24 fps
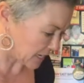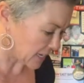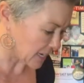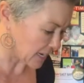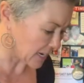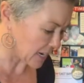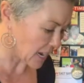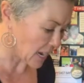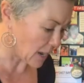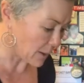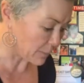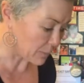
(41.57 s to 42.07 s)
and
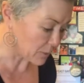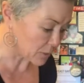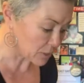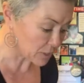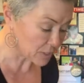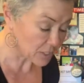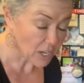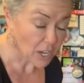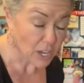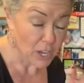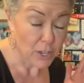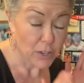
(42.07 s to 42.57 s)

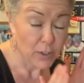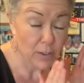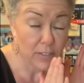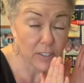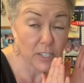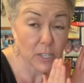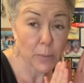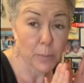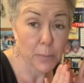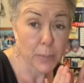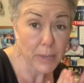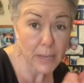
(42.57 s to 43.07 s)
apples. You have
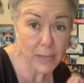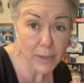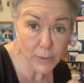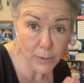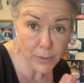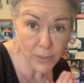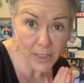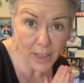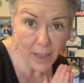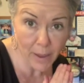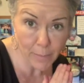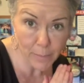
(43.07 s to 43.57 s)
to peel
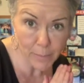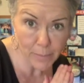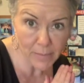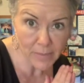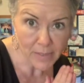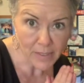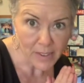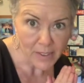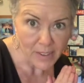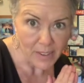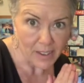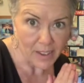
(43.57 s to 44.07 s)
them
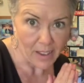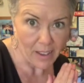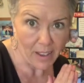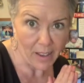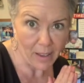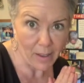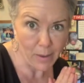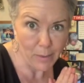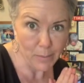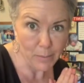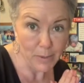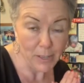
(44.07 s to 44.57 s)

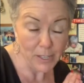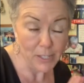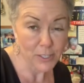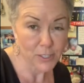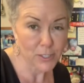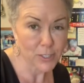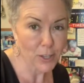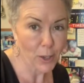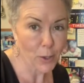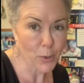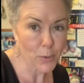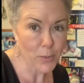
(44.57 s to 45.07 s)

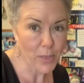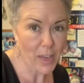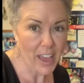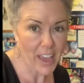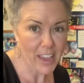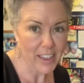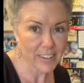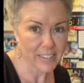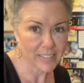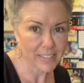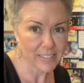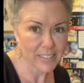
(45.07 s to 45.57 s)
so
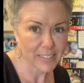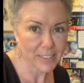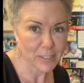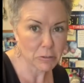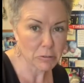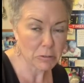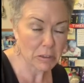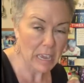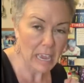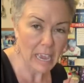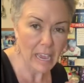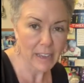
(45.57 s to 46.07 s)
that you
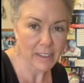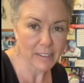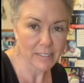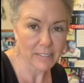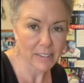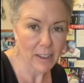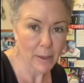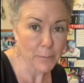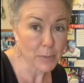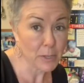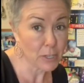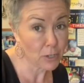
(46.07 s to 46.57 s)
can't,
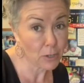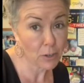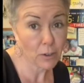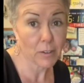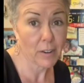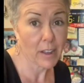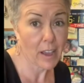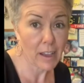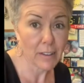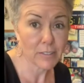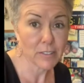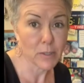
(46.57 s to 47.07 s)
you don't
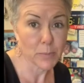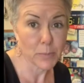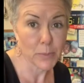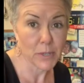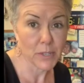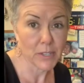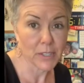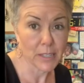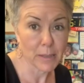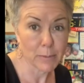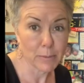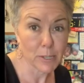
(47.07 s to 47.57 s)
have to
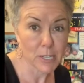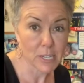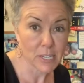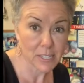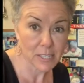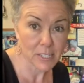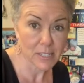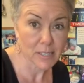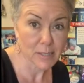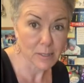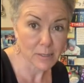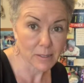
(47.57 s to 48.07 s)
peel them. You could
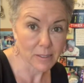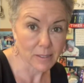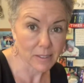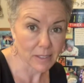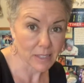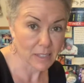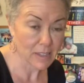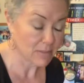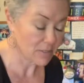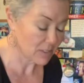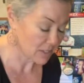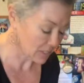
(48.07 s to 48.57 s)
just leave the